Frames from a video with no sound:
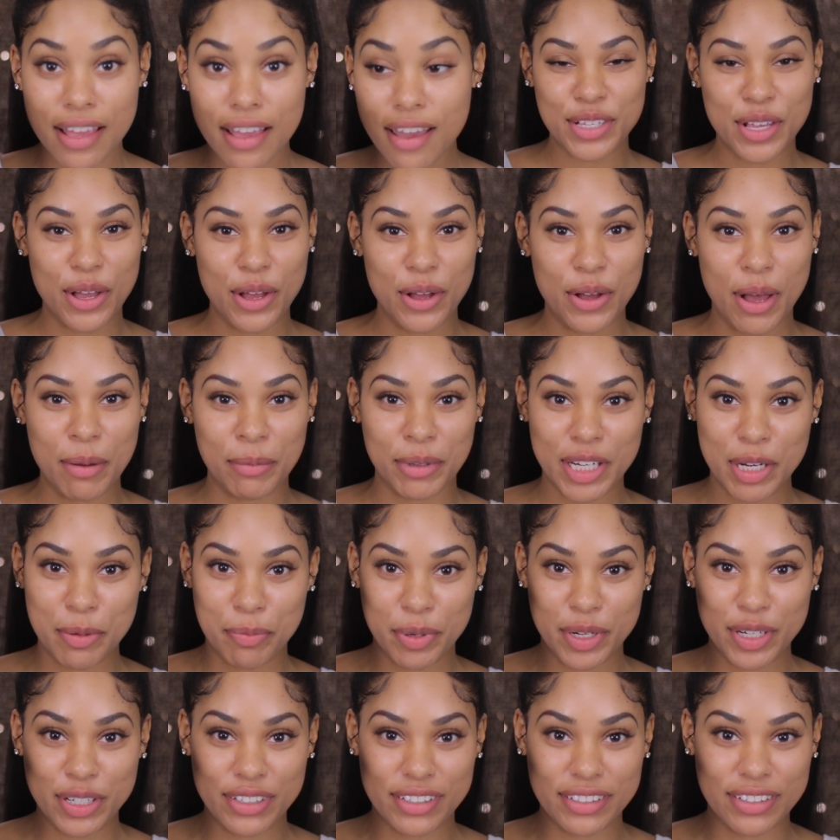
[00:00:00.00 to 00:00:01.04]
So I'm gonna
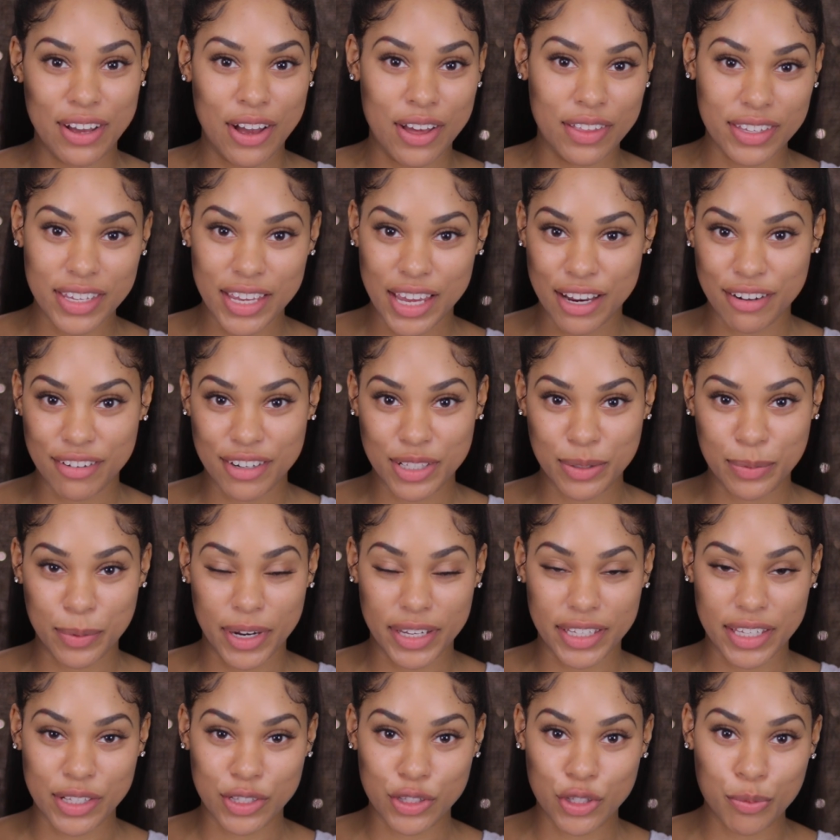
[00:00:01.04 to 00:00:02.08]
put it on all the areas where
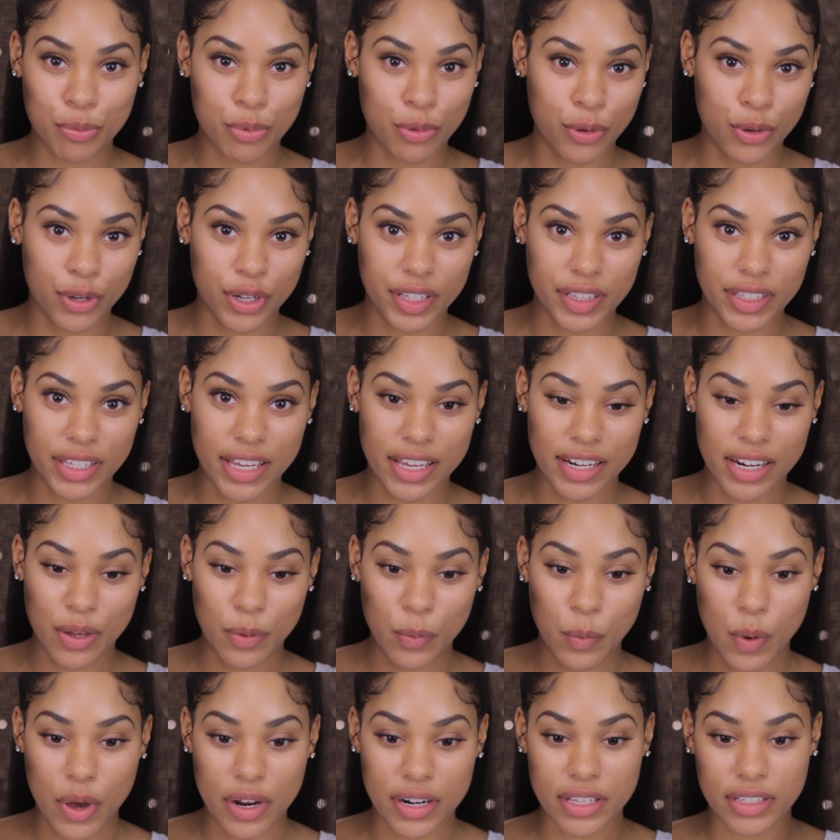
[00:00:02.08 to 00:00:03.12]
I get super oily and I
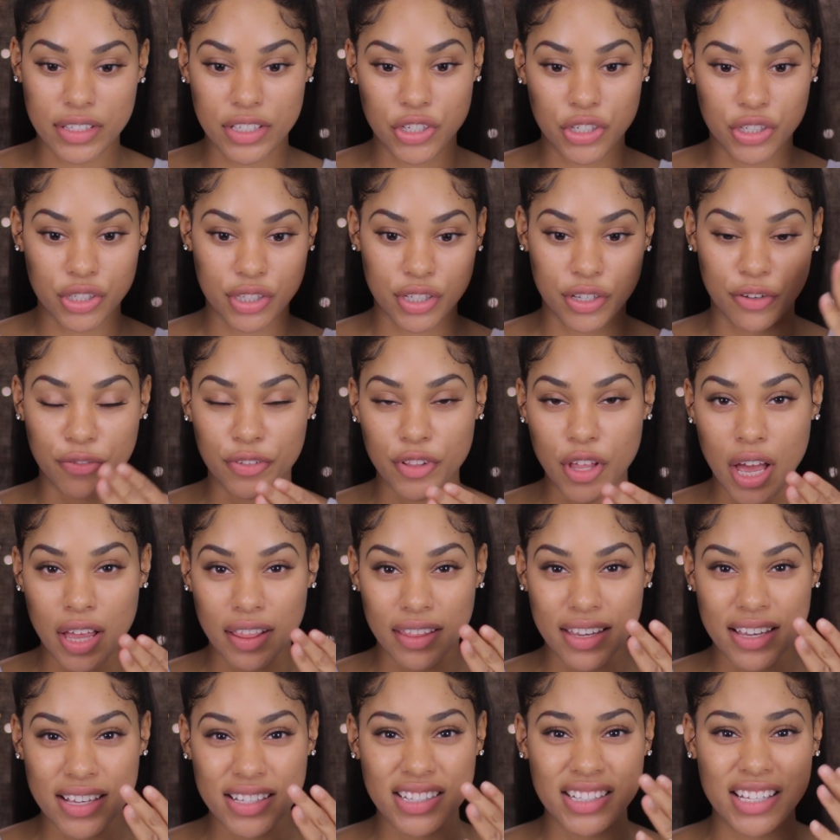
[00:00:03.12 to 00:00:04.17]
want it to just look
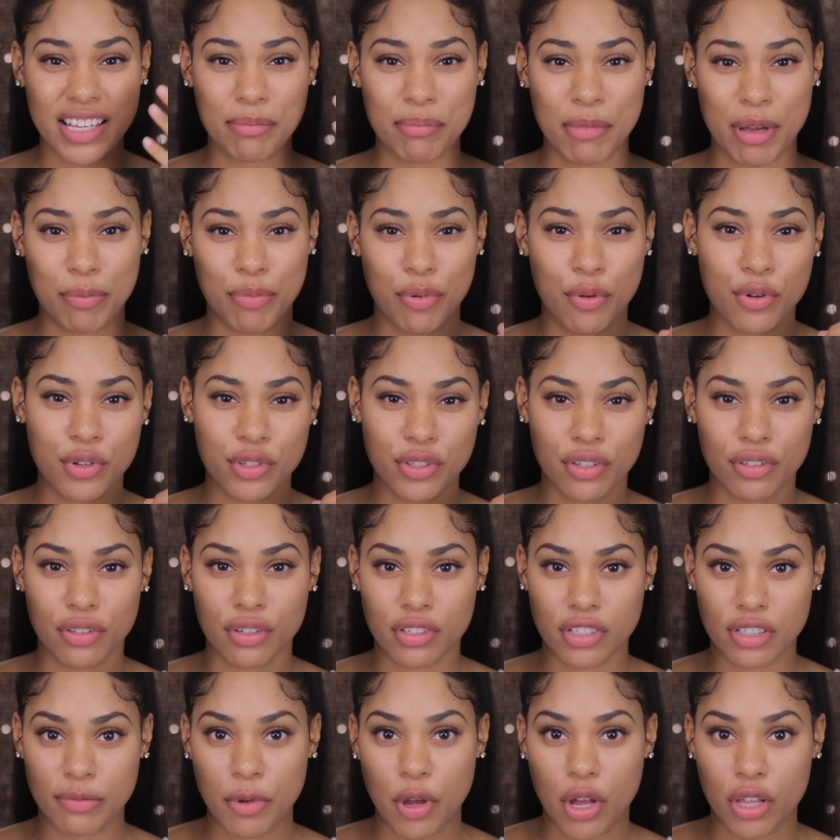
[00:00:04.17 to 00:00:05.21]
flawless and my pores to
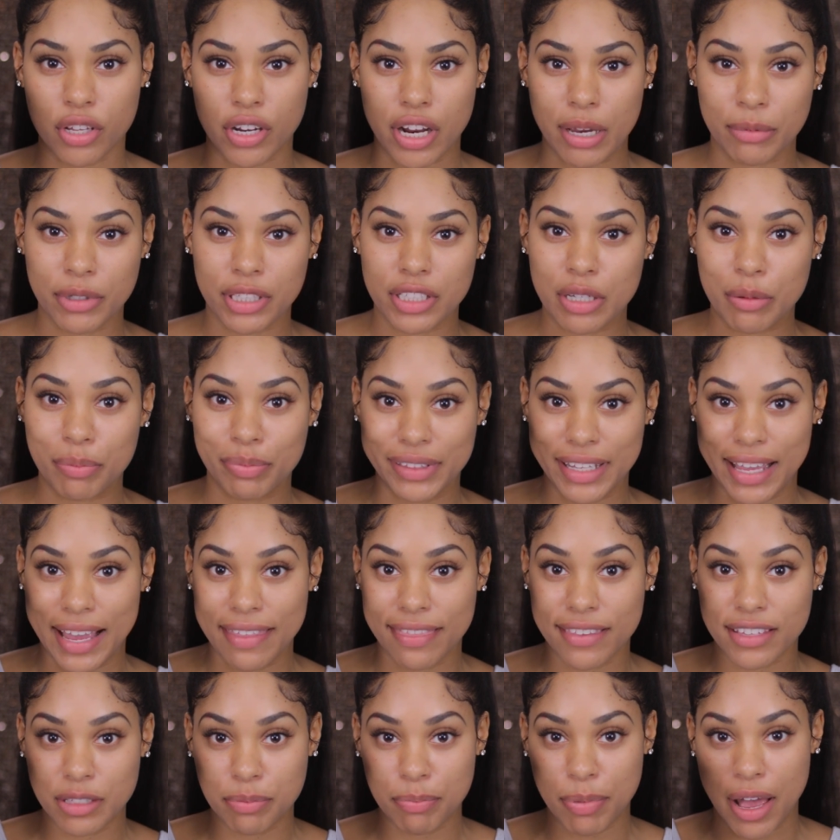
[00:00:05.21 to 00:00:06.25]
look smaller. I'm gonna apply
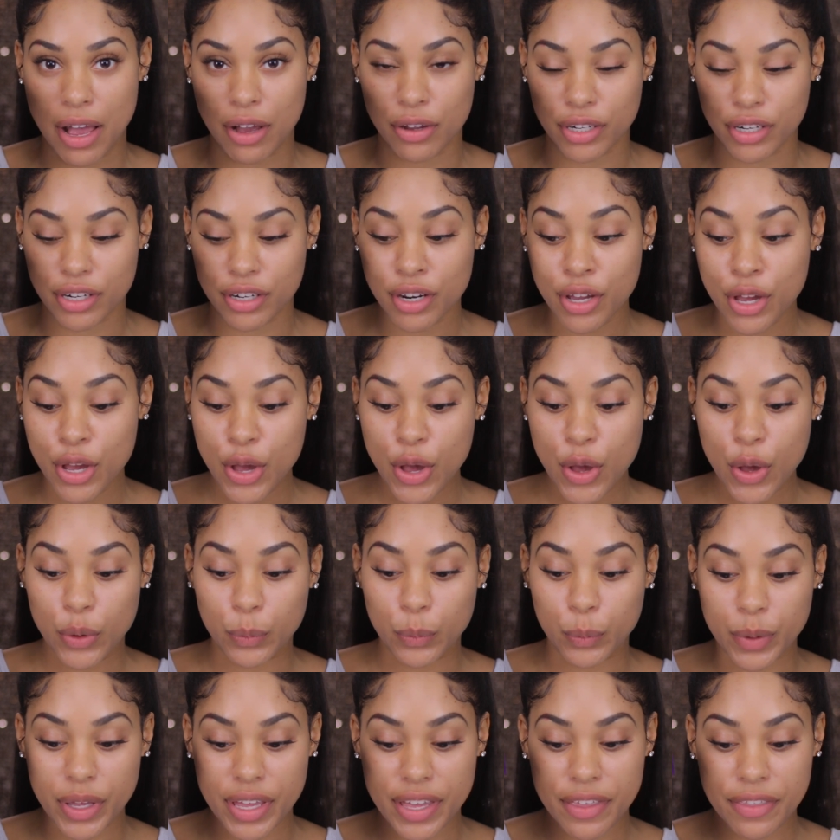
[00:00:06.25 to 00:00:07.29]
this powder
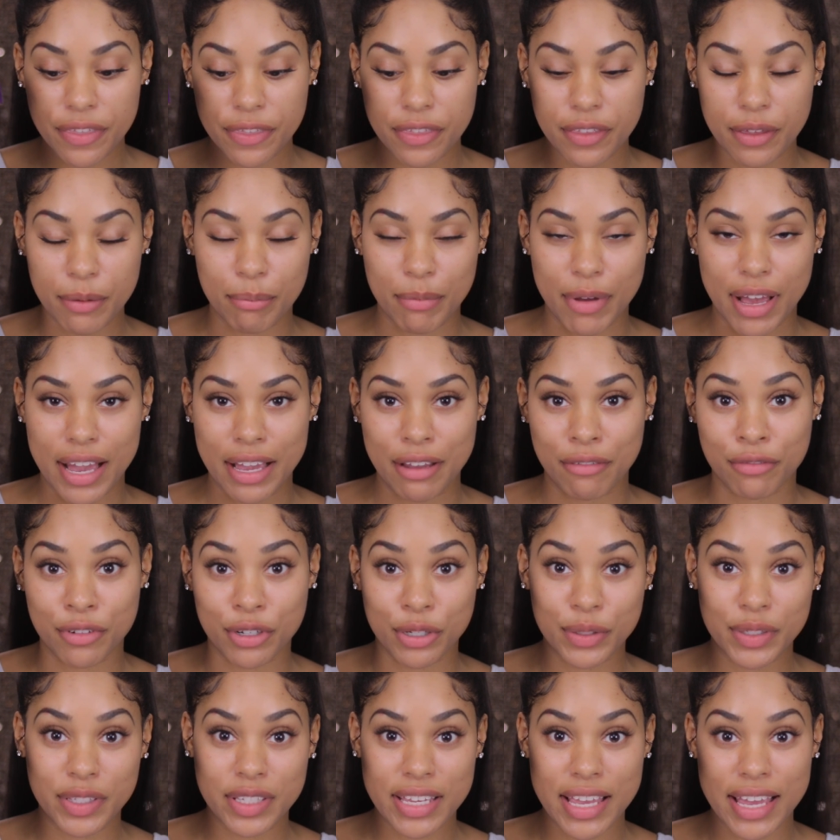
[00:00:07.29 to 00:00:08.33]
with my
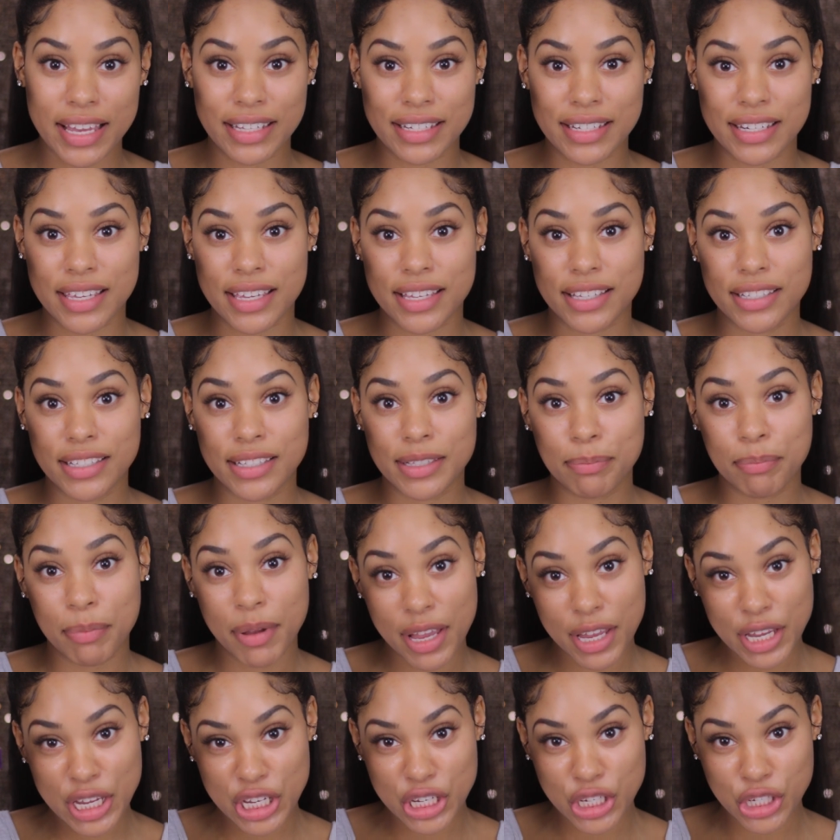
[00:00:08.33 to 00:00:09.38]
Real Technique
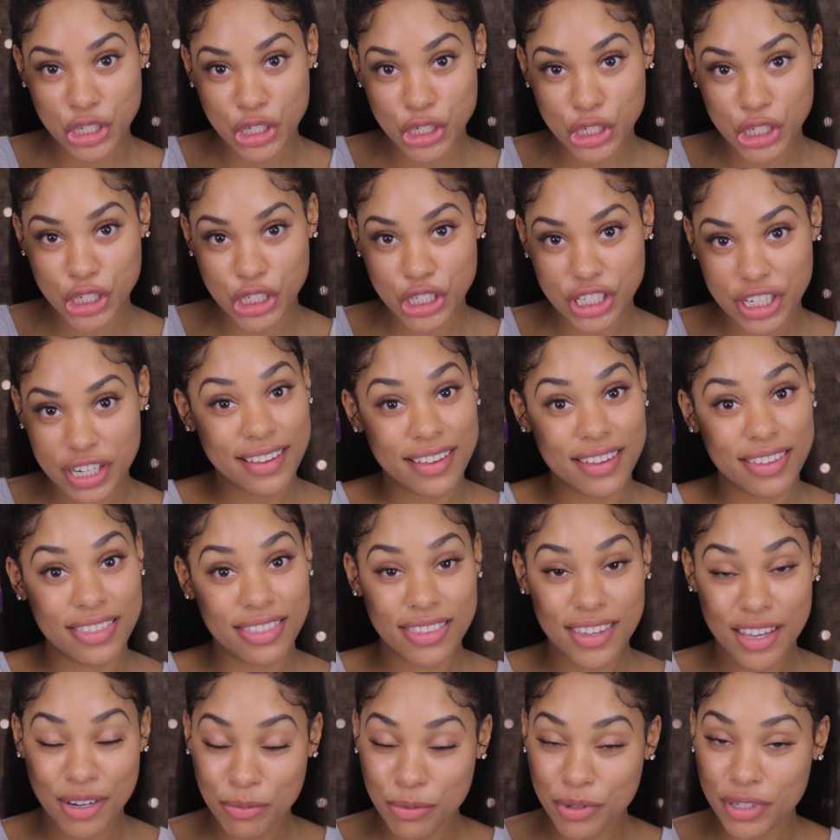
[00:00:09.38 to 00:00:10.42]
sponge
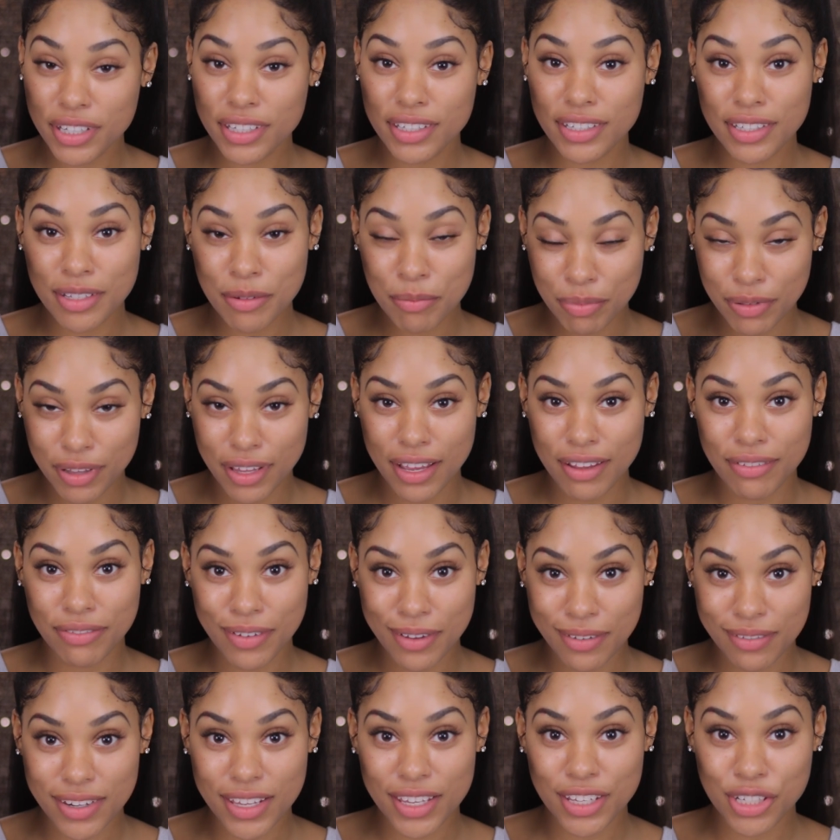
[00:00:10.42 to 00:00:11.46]
and then we're gonna apply
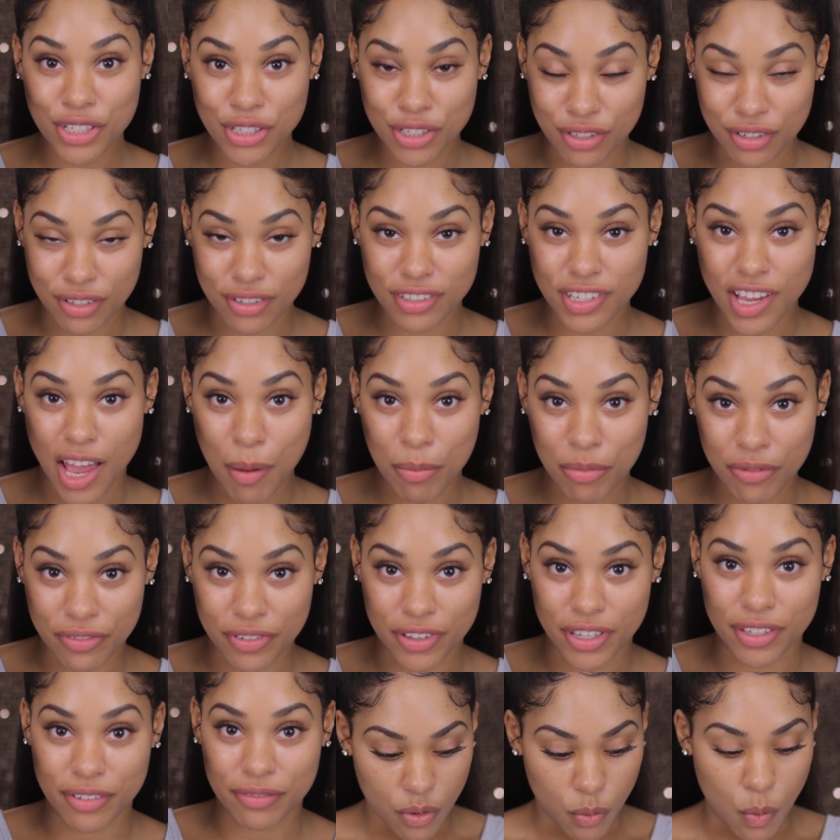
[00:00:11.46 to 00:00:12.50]
foundation on top of
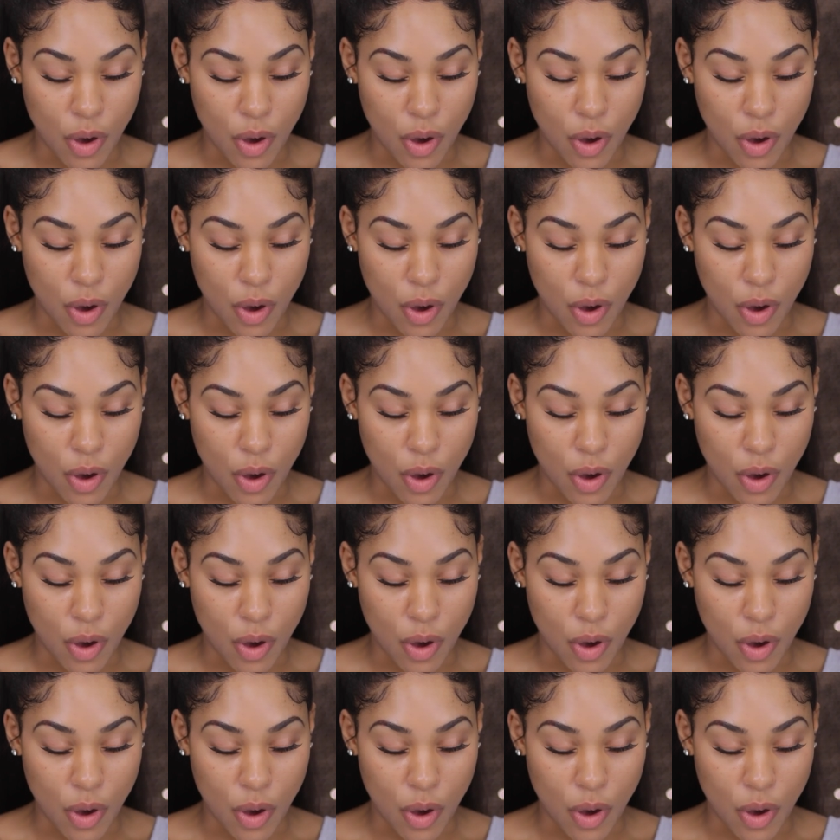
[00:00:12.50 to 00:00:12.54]
it.